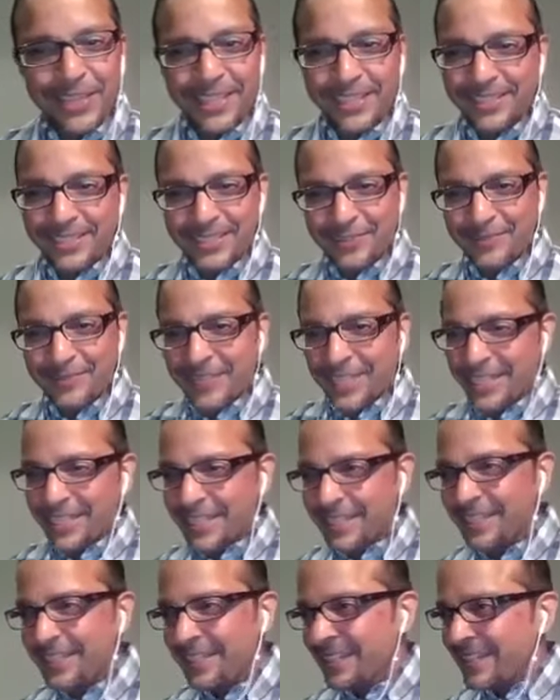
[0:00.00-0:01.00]
Some kind
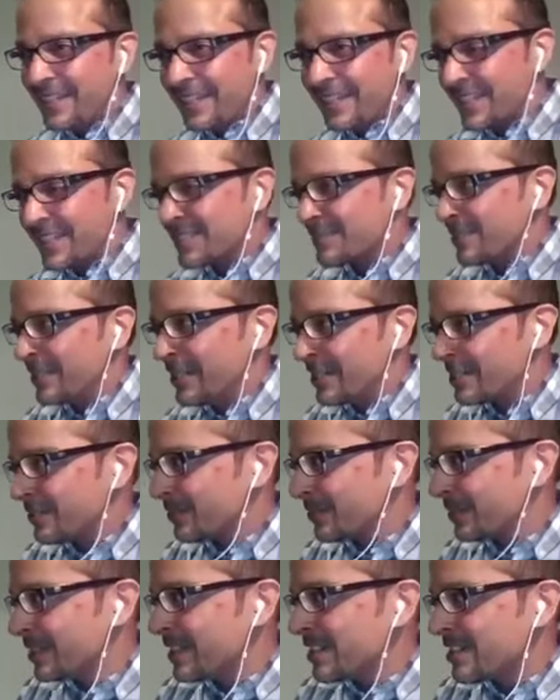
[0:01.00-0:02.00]
of
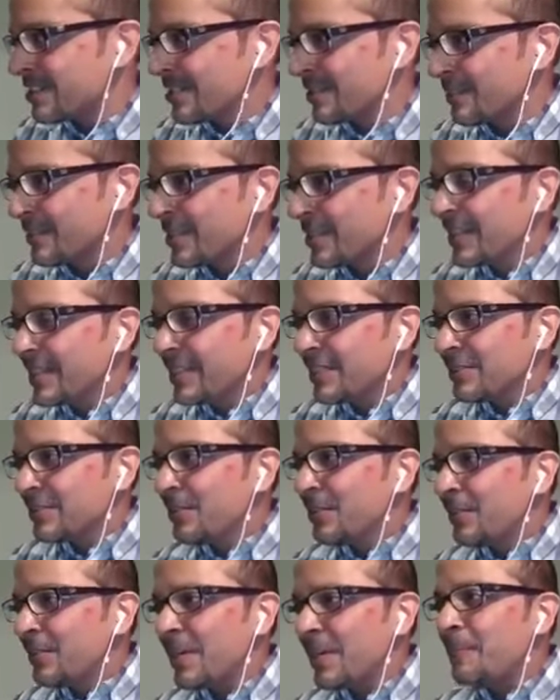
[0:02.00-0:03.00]
exponential relationship.
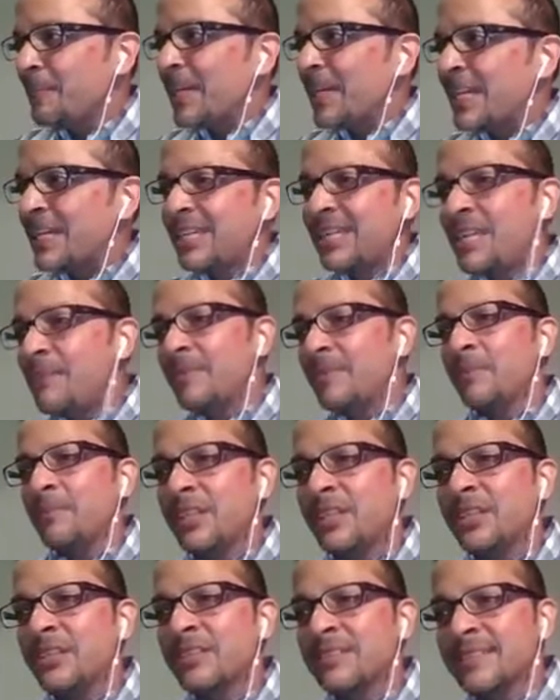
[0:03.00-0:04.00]
So, but I keep it
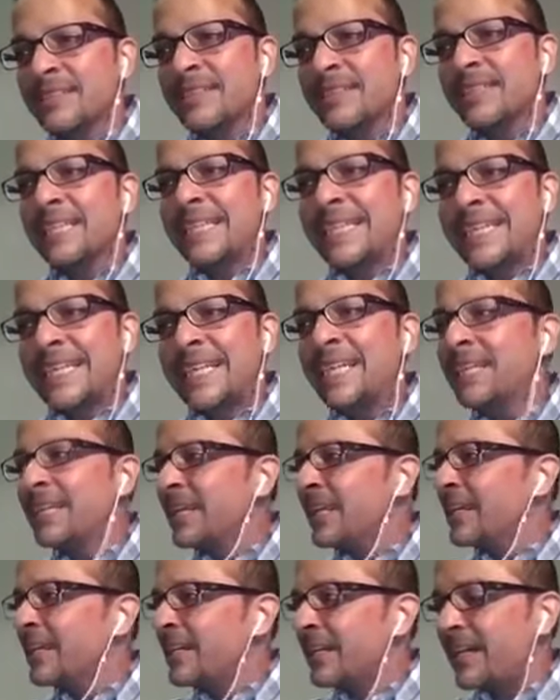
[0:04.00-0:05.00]
because then
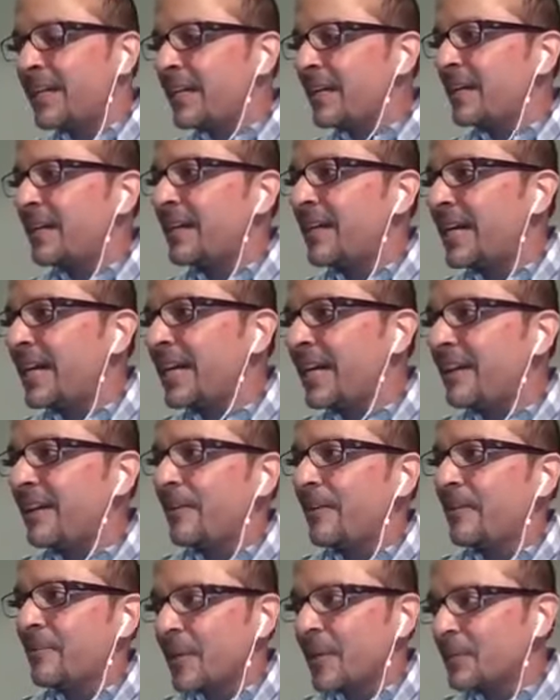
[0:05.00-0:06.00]
I'm
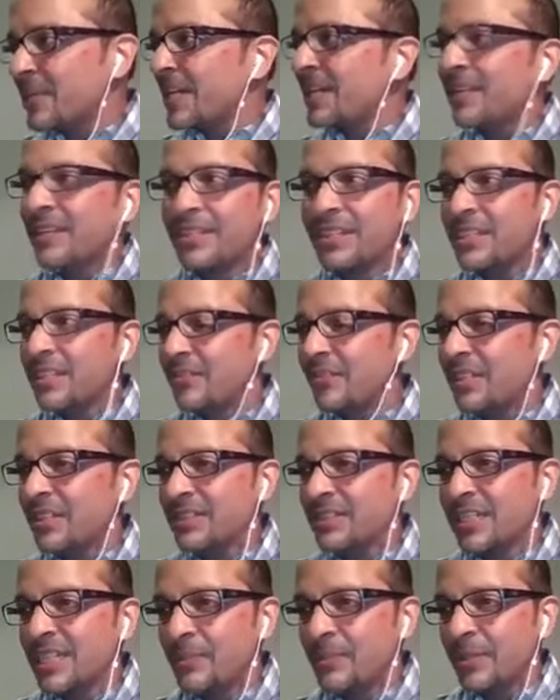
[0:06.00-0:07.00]
trying to think of an
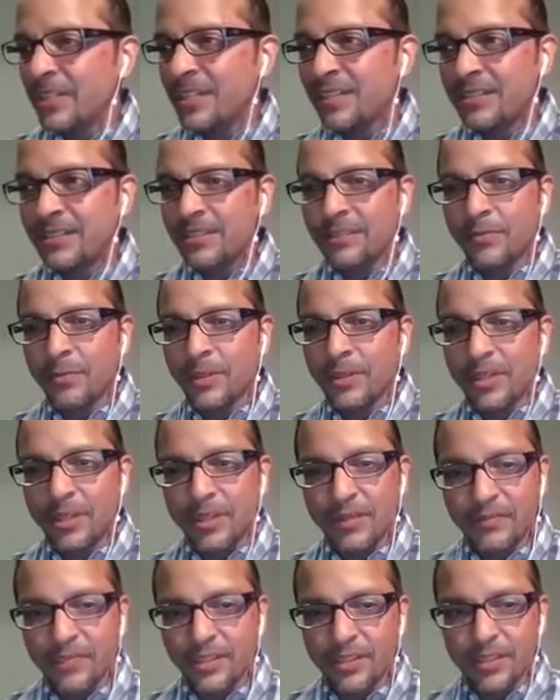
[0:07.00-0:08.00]
example. I can't think of one right
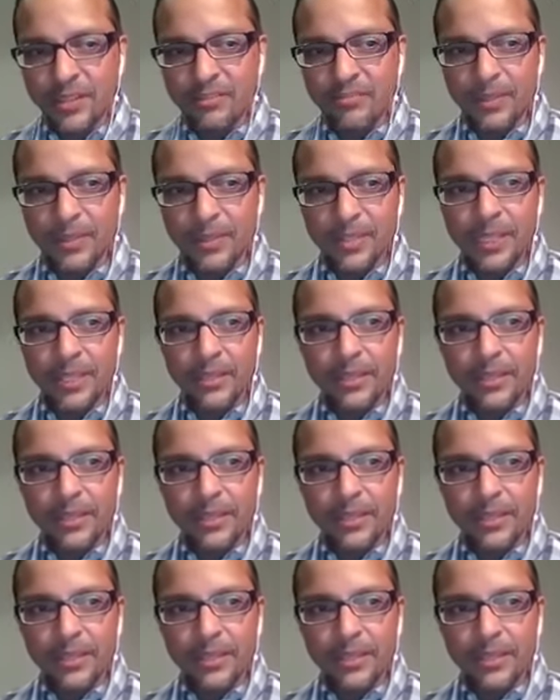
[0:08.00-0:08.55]
off the cuff, but